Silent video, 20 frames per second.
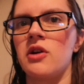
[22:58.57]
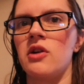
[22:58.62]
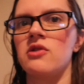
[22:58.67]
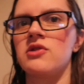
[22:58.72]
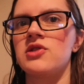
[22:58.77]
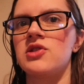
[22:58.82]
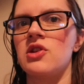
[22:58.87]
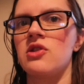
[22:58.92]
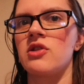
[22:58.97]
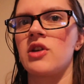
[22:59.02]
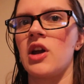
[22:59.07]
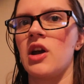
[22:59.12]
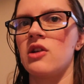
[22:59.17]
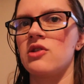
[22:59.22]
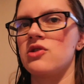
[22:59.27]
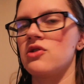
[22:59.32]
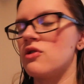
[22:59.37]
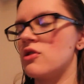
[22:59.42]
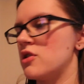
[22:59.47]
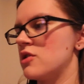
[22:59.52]
it'll still
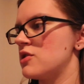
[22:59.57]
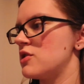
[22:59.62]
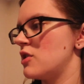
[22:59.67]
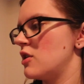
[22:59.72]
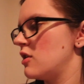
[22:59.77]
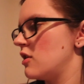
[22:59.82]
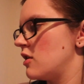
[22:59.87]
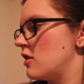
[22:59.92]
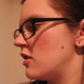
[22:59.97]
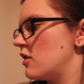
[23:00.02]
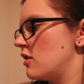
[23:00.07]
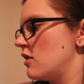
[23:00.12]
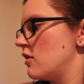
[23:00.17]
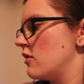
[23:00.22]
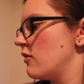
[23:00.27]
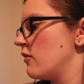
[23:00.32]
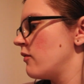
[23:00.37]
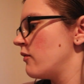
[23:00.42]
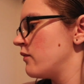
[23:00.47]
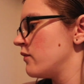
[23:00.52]
count towards
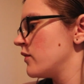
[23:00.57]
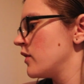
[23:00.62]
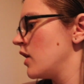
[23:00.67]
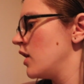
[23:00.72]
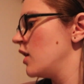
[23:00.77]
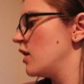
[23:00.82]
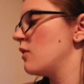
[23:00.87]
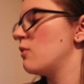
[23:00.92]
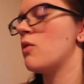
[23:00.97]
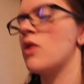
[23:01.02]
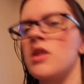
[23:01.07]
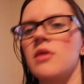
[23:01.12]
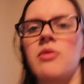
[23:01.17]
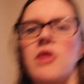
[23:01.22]
one